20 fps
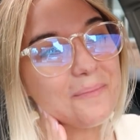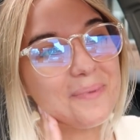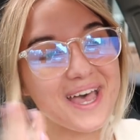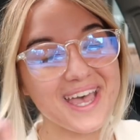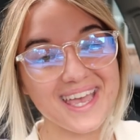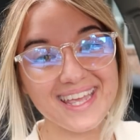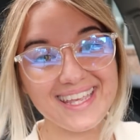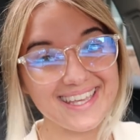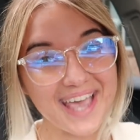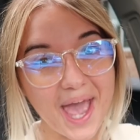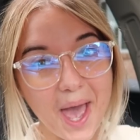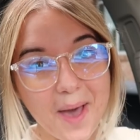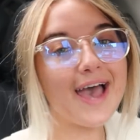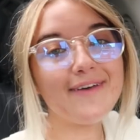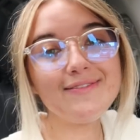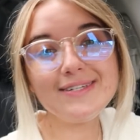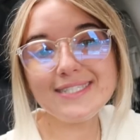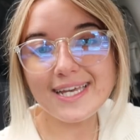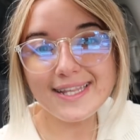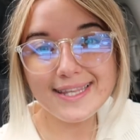but yeah, I
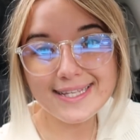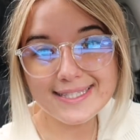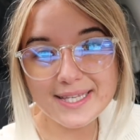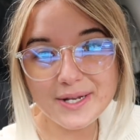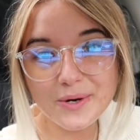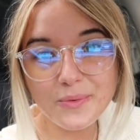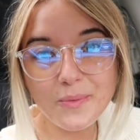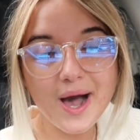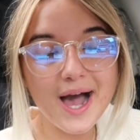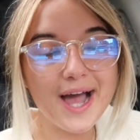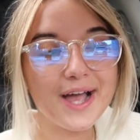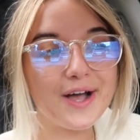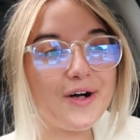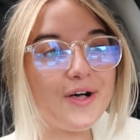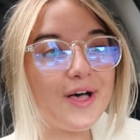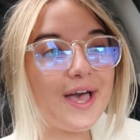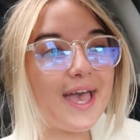haven't done this in a while,